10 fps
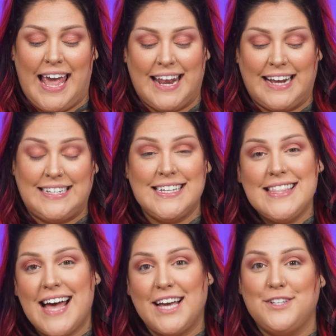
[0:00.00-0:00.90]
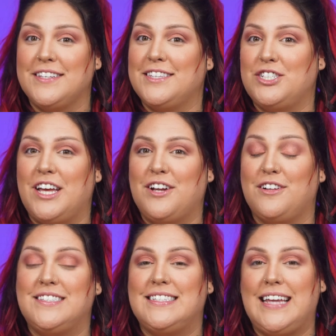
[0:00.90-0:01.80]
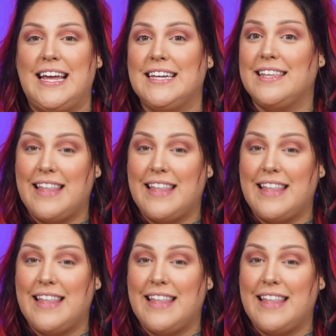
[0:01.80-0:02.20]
And I did that using the shade called Stained